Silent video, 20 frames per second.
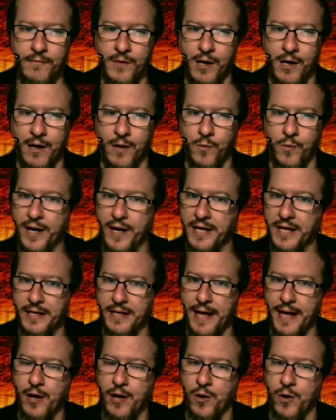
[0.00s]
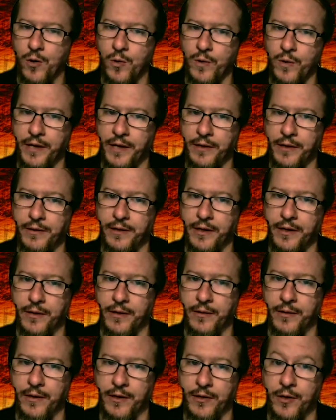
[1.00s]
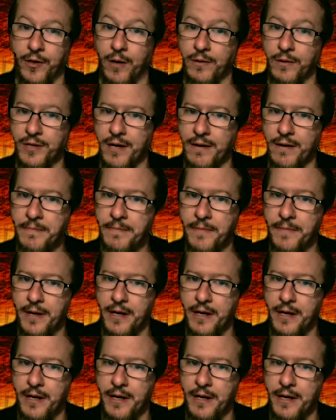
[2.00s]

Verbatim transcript: we'll get to that goal in no time.